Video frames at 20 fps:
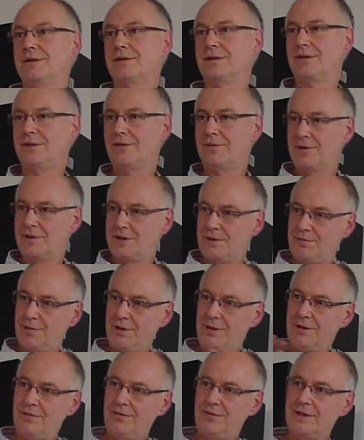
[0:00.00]
So you've got this
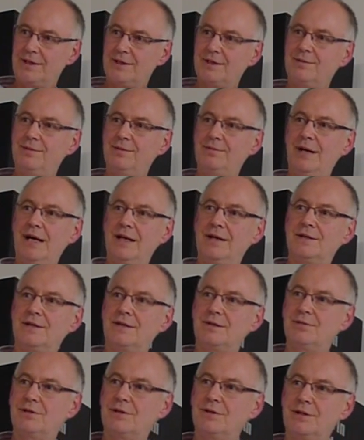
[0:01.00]
perfect
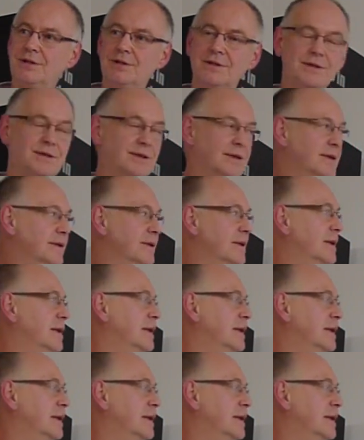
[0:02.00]
balance between the two.